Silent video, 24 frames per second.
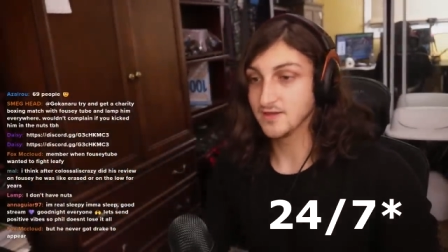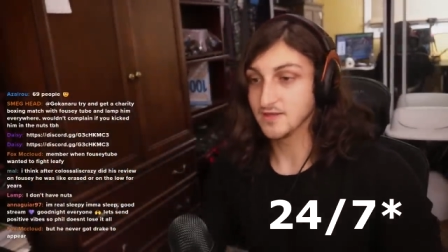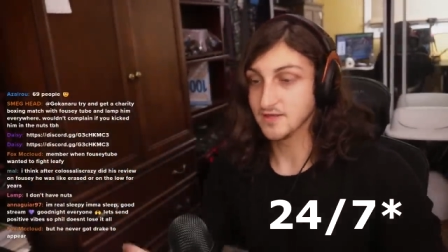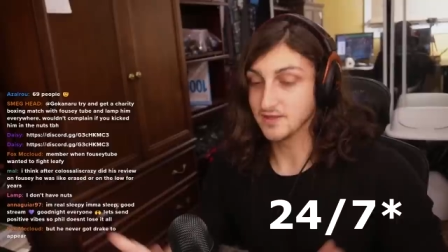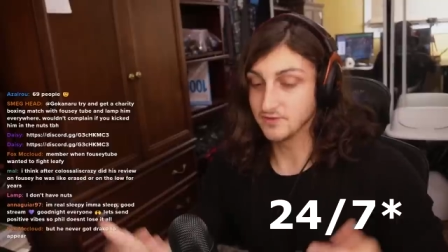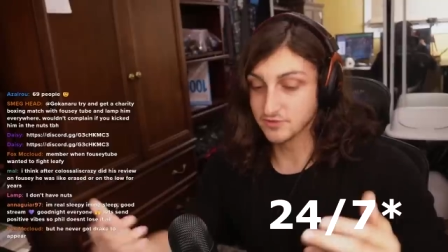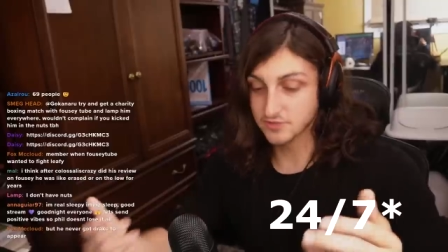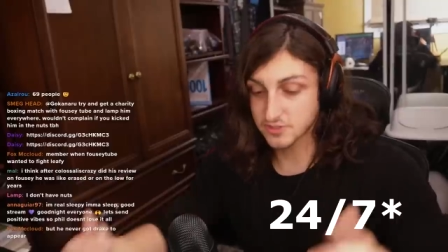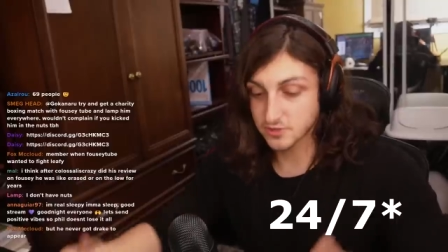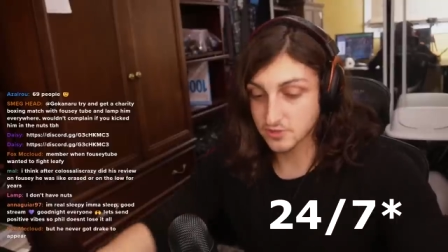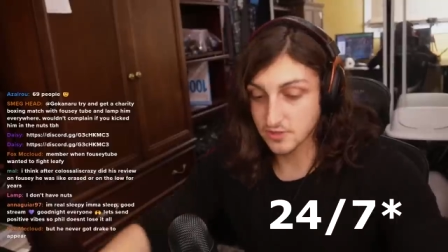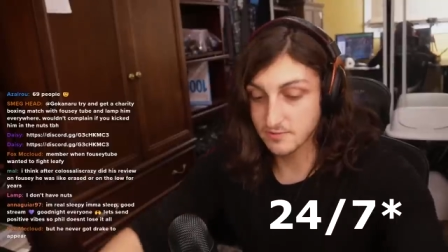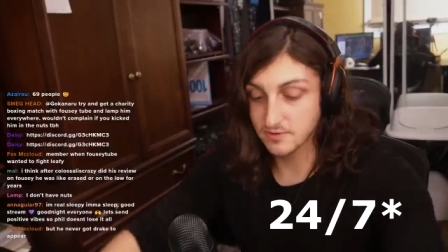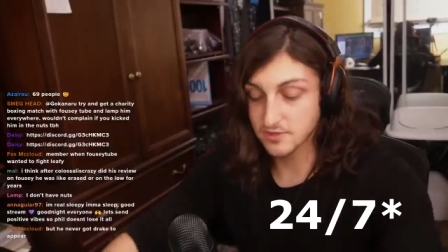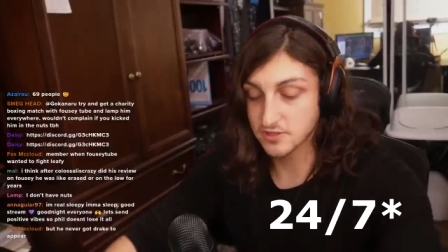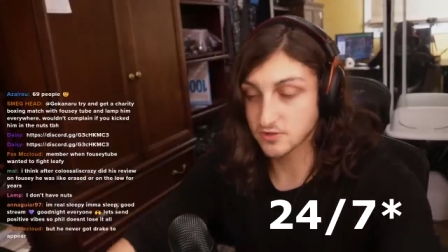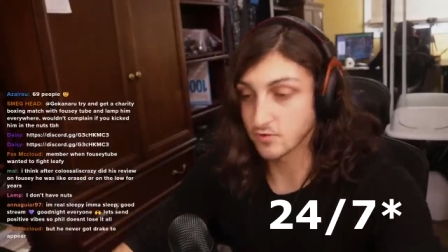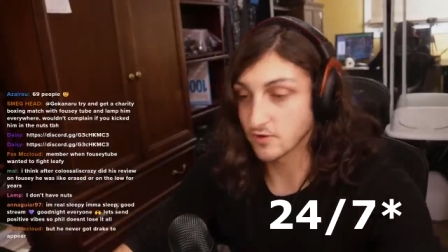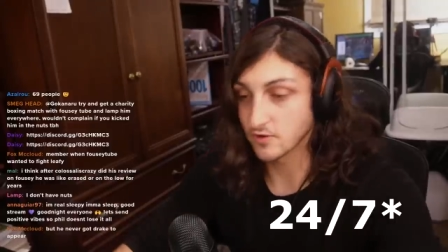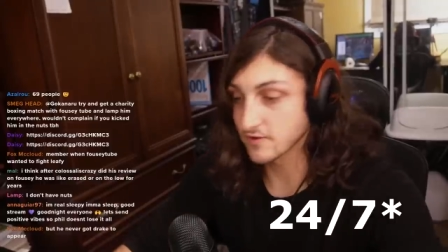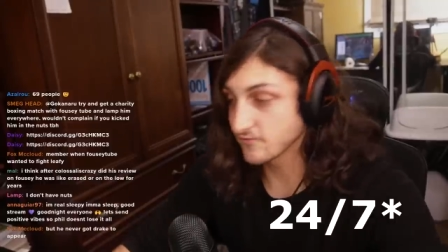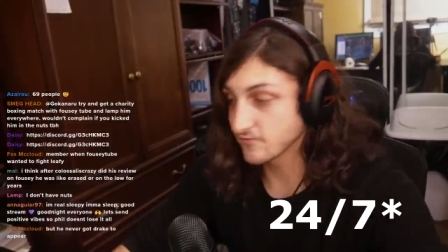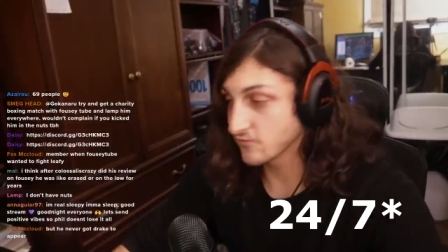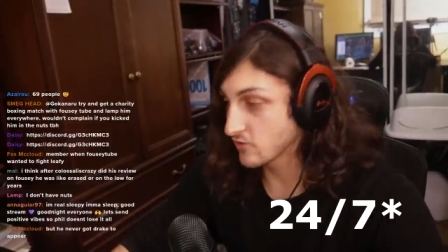He was streaming
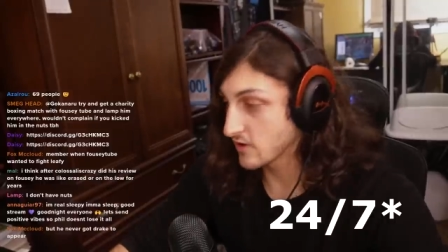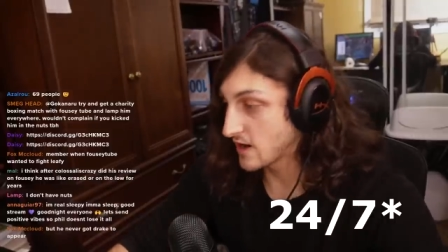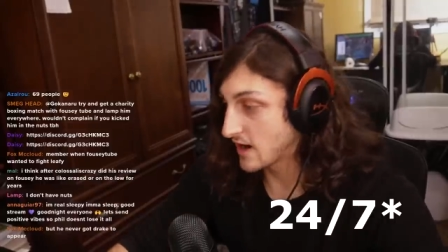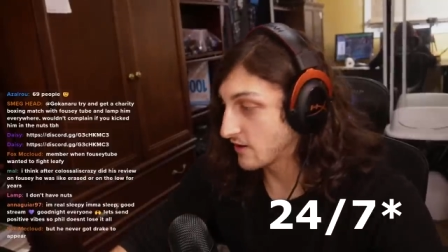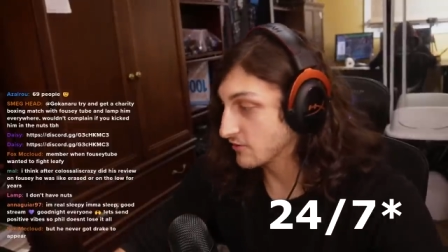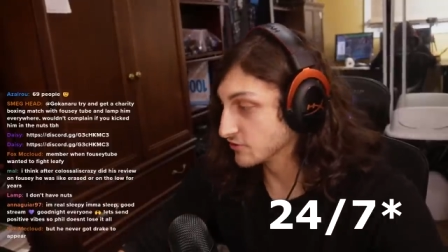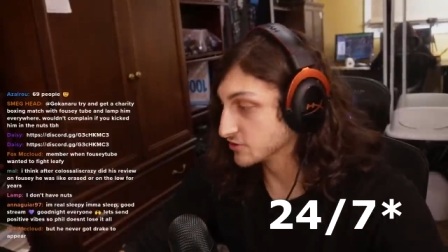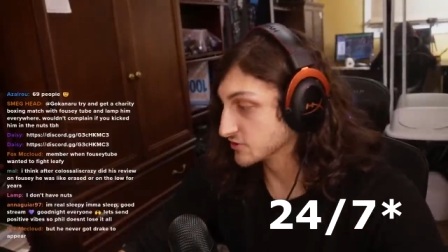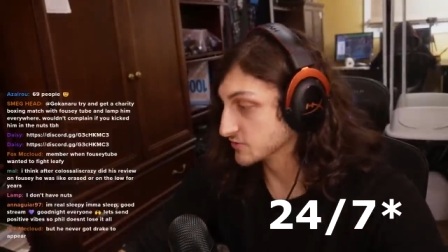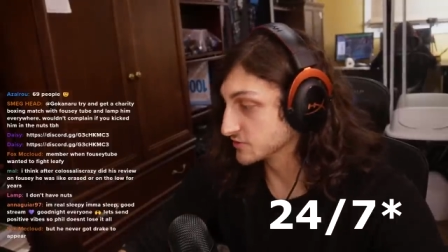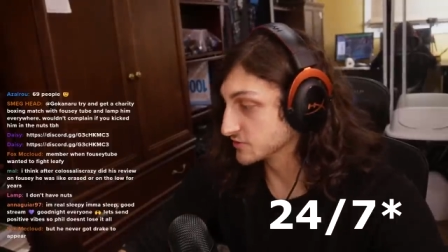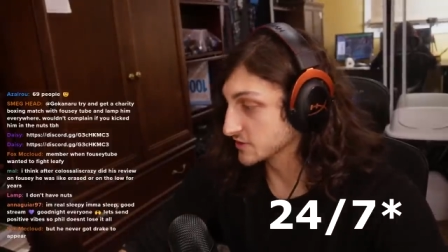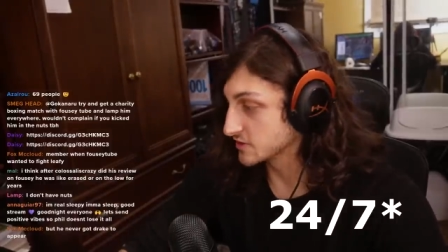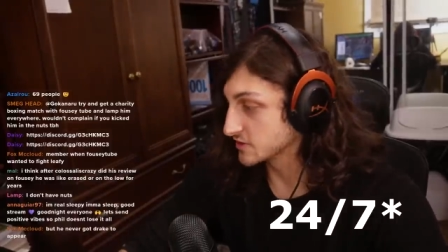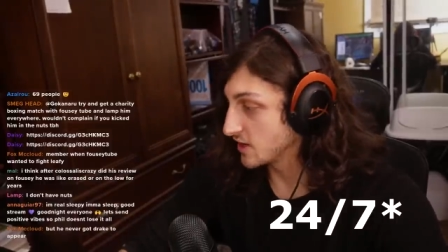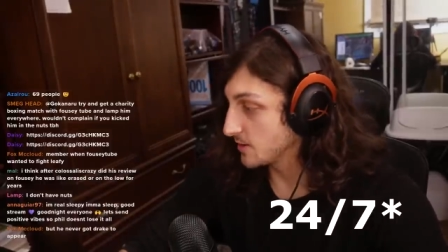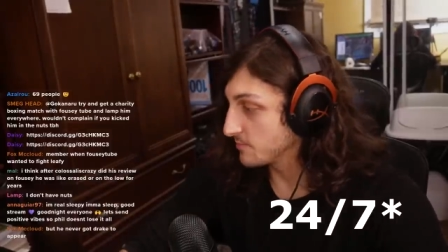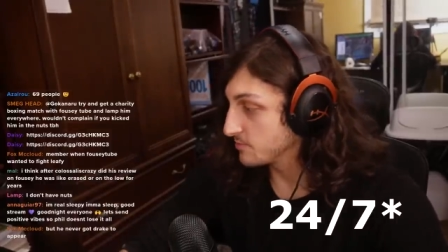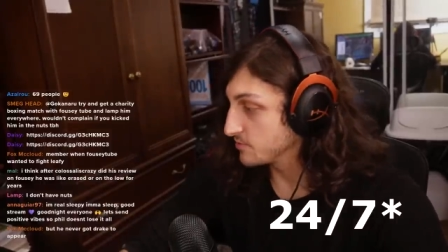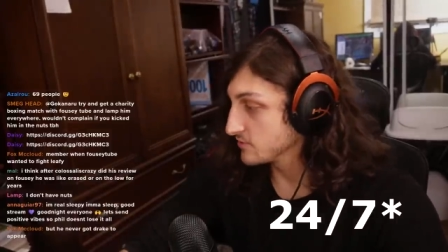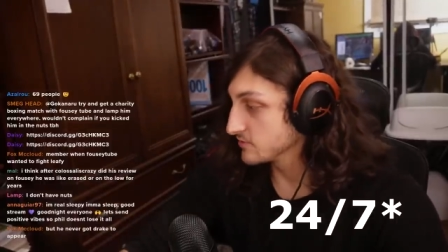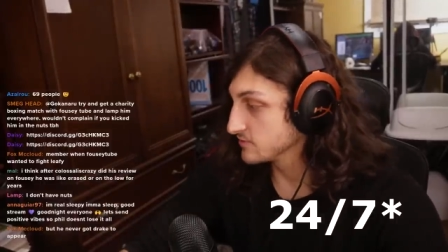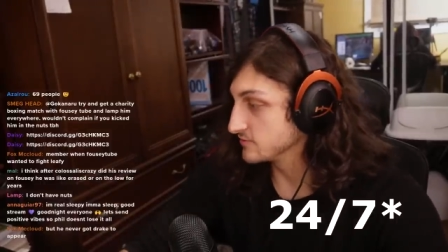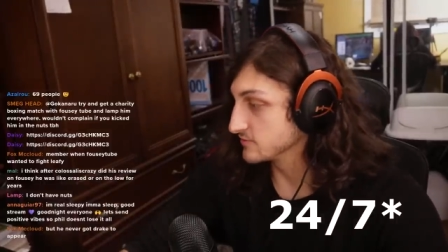24 hours. There was a
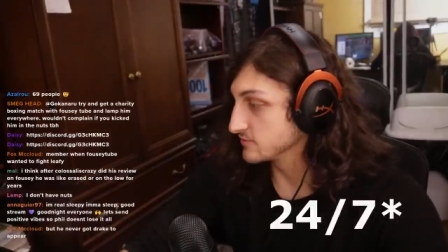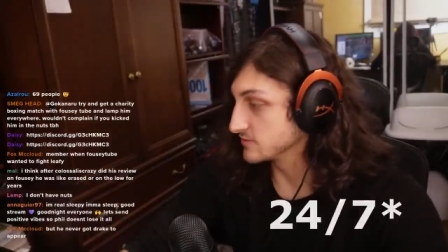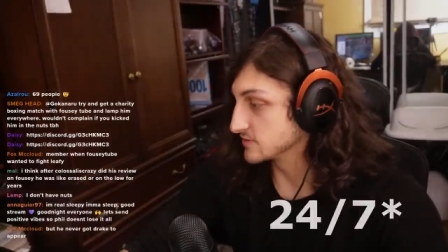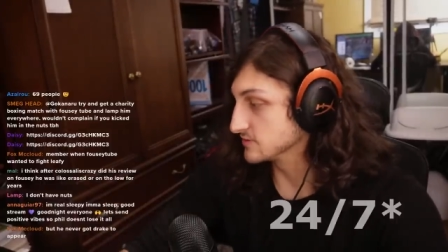couple